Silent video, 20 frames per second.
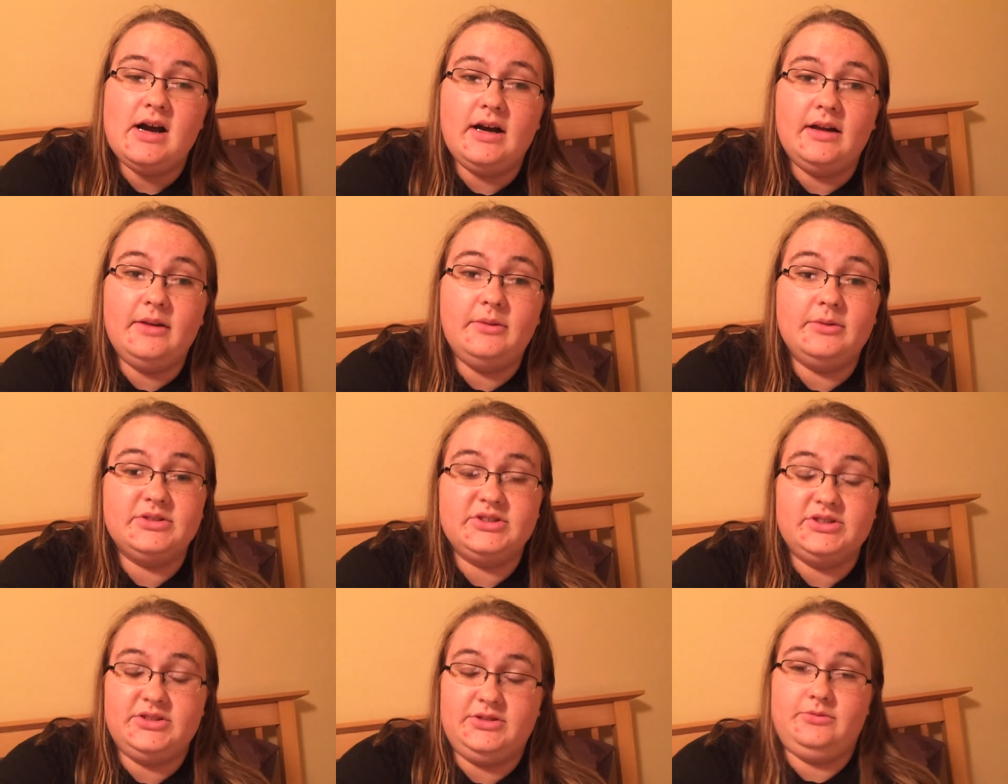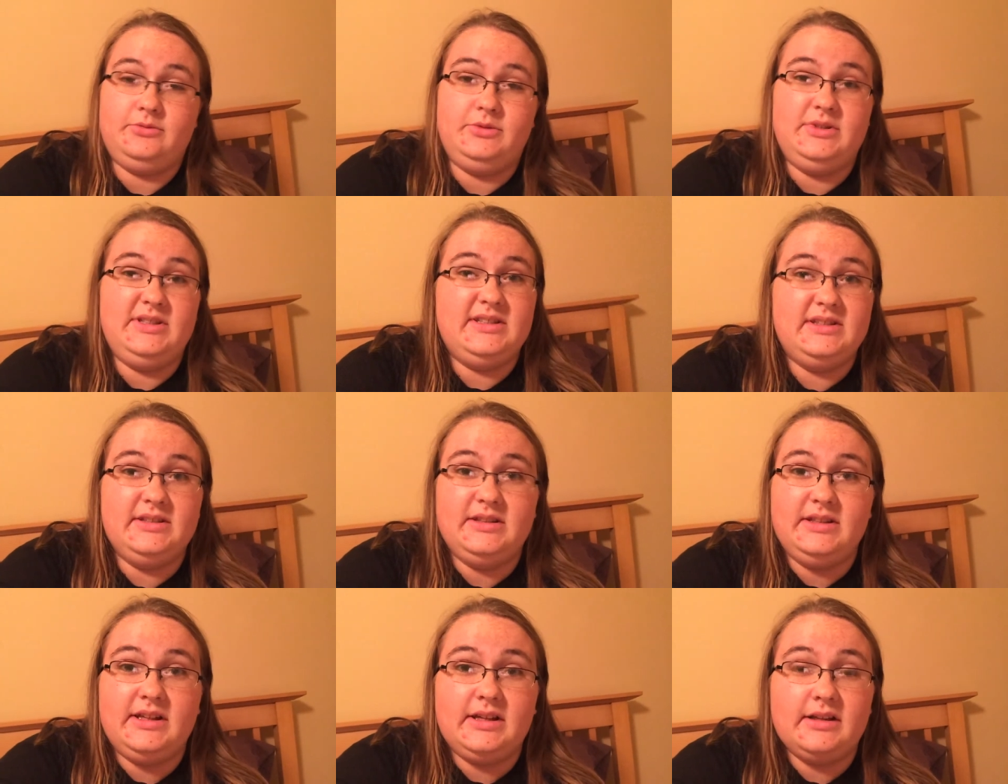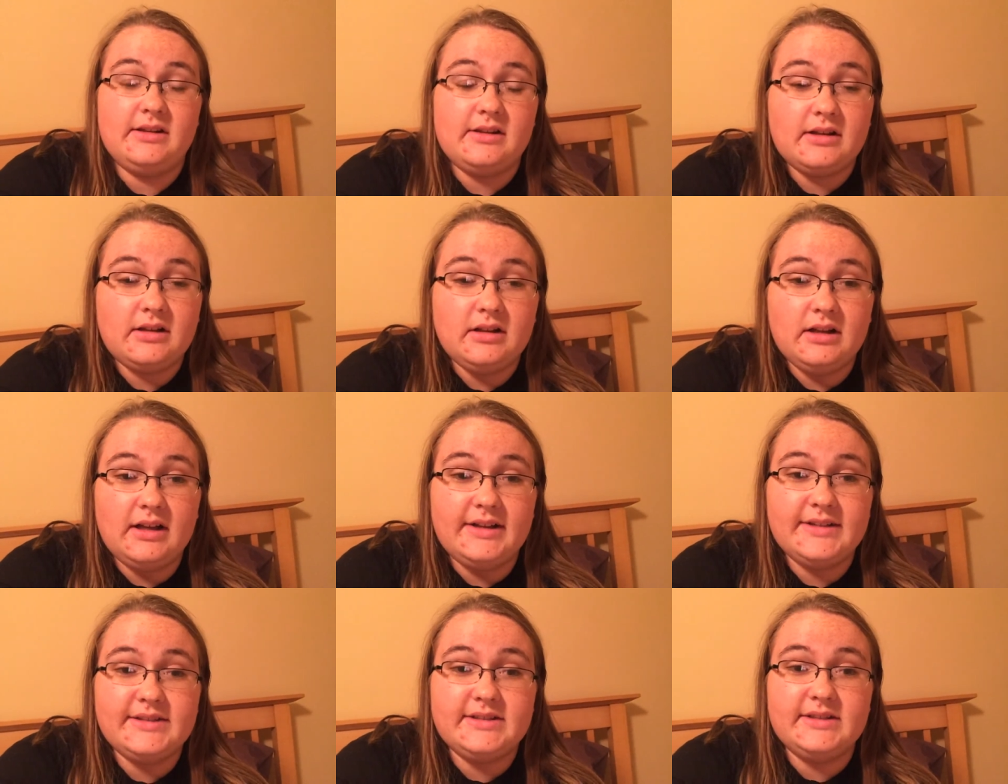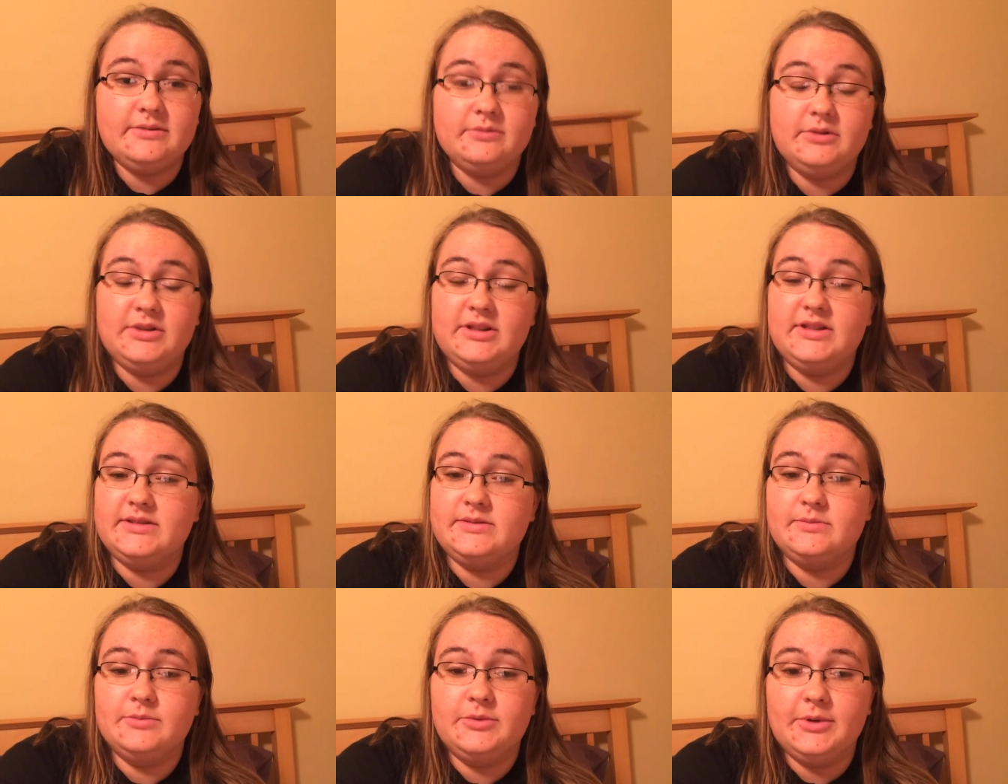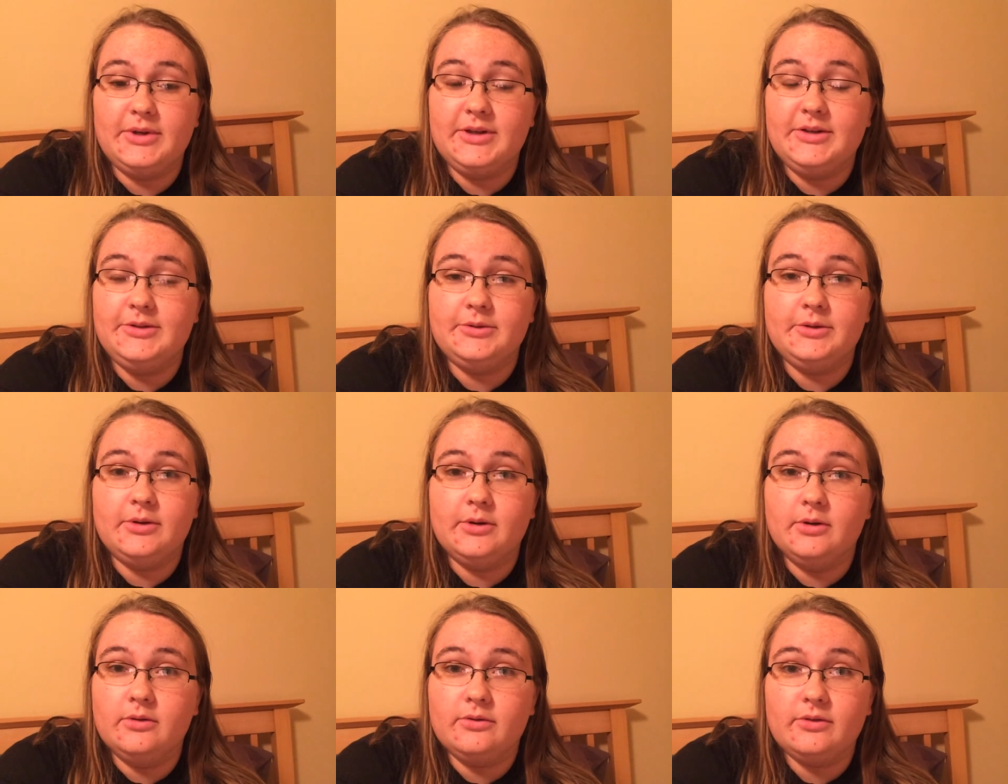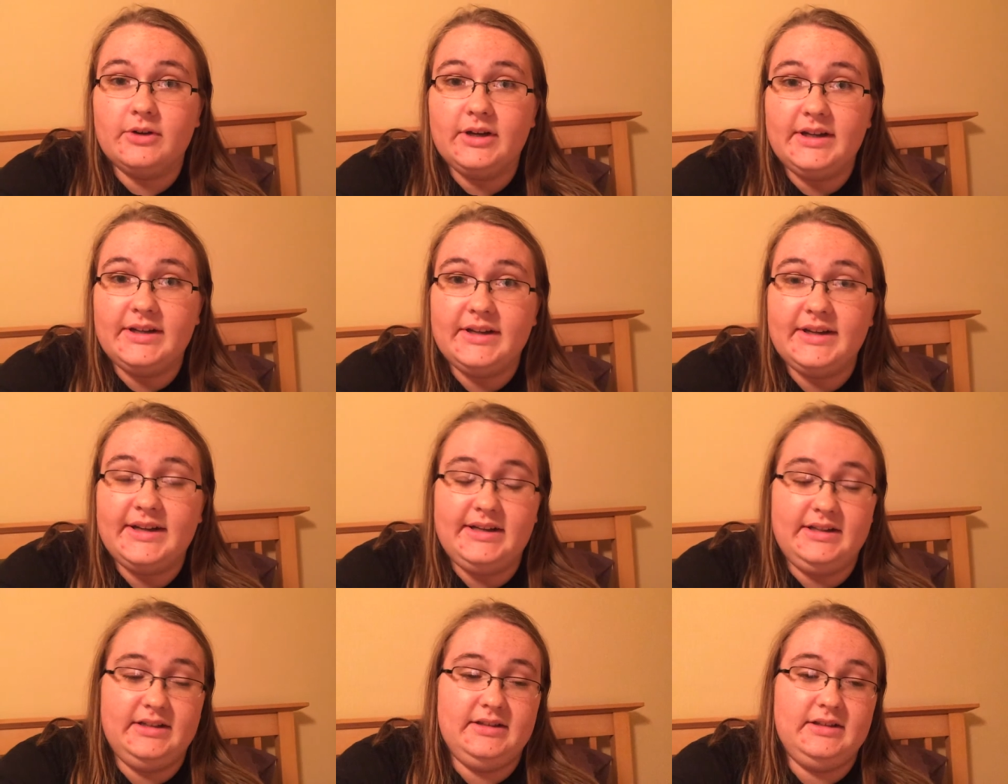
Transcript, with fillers: I was just recently out of the closet with this brand new girlfriend,